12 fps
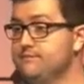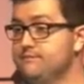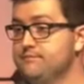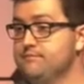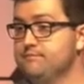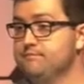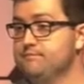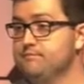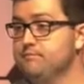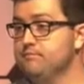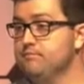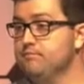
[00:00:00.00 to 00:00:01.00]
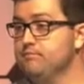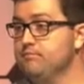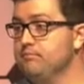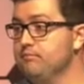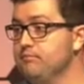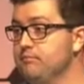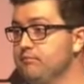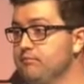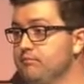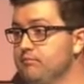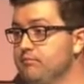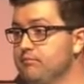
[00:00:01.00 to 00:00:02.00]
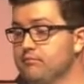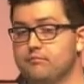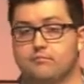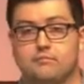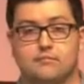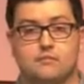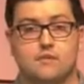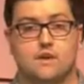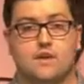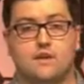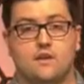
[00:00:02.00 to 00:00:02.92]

(no one is talking)